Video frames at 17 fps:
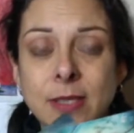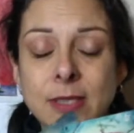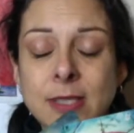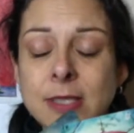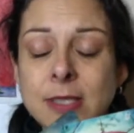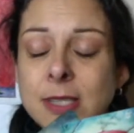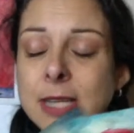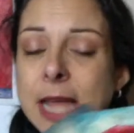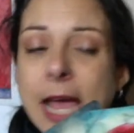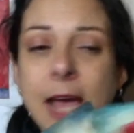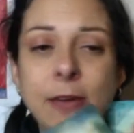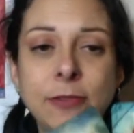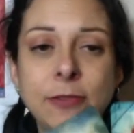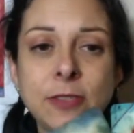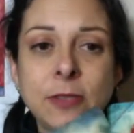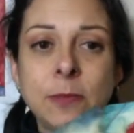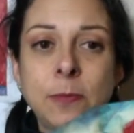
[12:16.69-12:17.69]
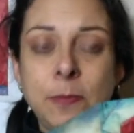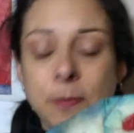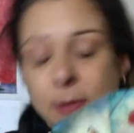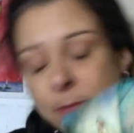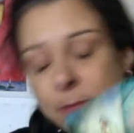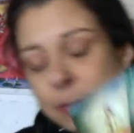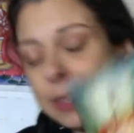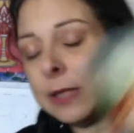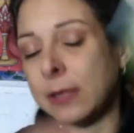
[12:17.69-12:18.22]
Doesn't have to
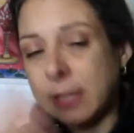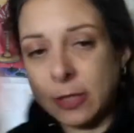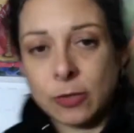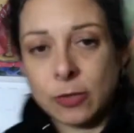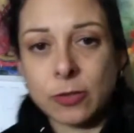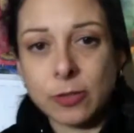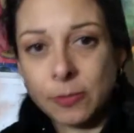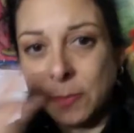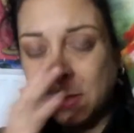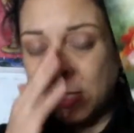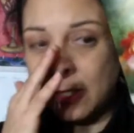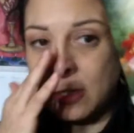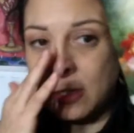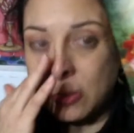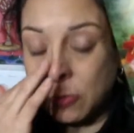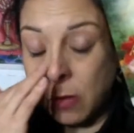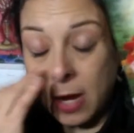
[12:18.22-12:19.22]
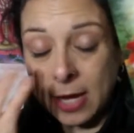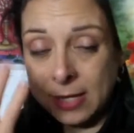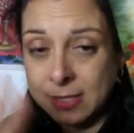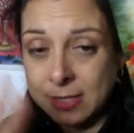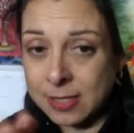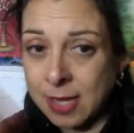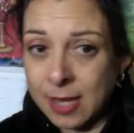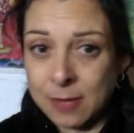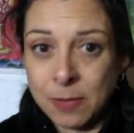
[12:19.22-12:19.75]
be literal, but this is why I
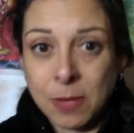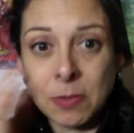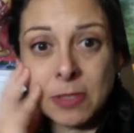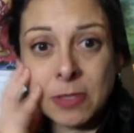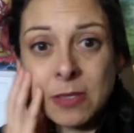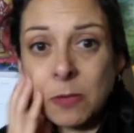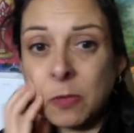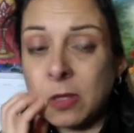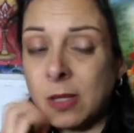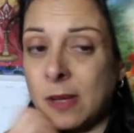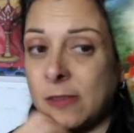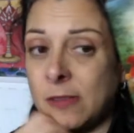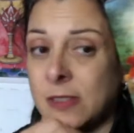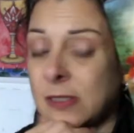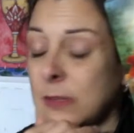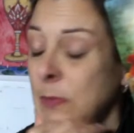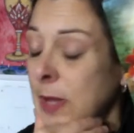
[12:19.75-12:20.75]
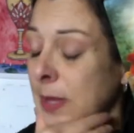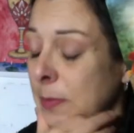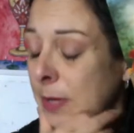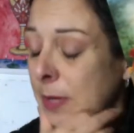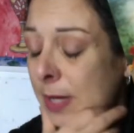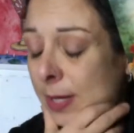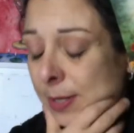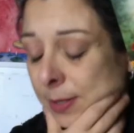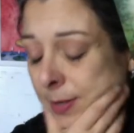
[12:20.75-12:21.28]
said maybe someone lost a
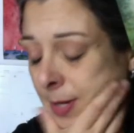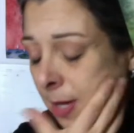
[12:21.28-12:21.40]
baby.